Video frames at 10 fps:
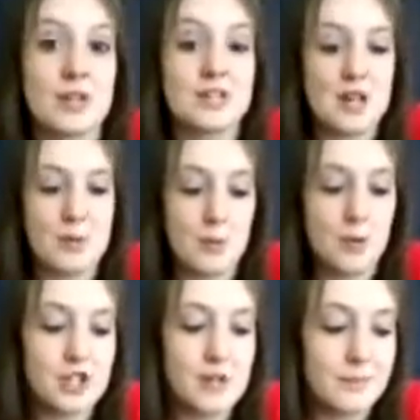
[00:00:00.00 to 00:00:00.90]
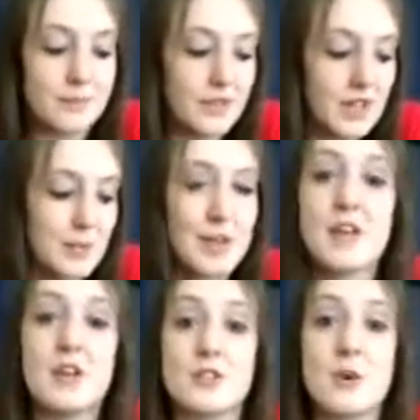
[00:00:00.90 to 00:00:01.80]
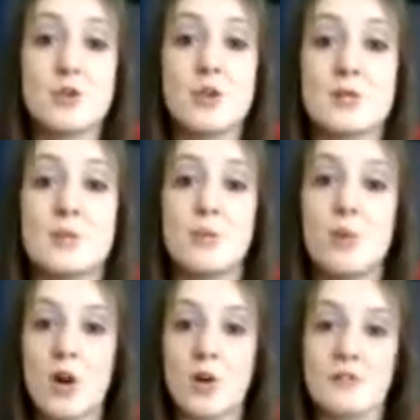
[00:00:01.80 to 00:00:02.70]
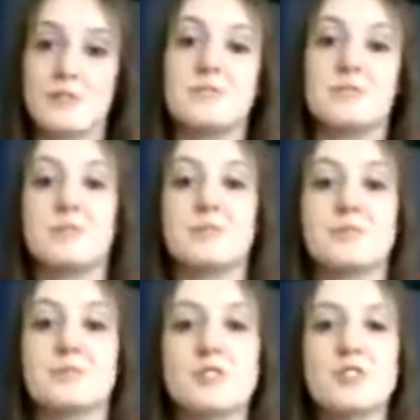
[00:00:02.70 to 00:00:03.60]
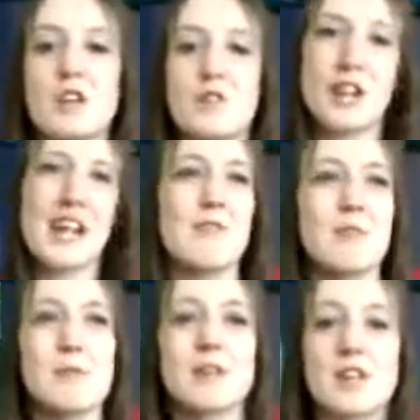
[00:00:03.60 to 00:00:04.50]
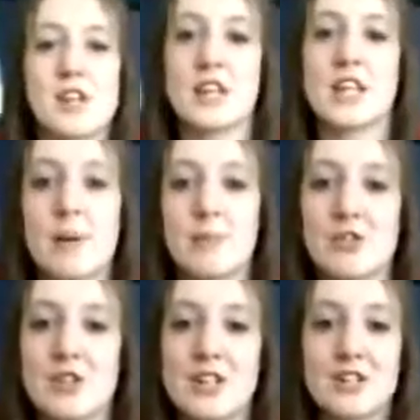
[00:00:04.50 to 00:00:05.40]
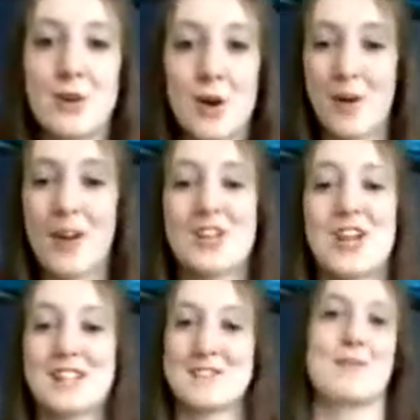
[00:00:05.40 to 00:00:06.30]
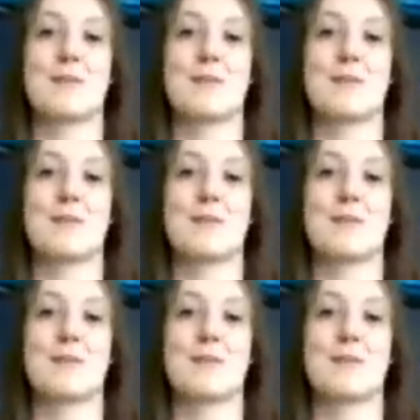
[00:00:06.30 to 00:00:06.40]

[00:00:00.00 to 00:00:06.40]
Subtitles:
so I can stay up and watch it. But yeah, no, so I'm trying to be more kind of, I feel like I haven't really been looking at the camera during this, so I apologise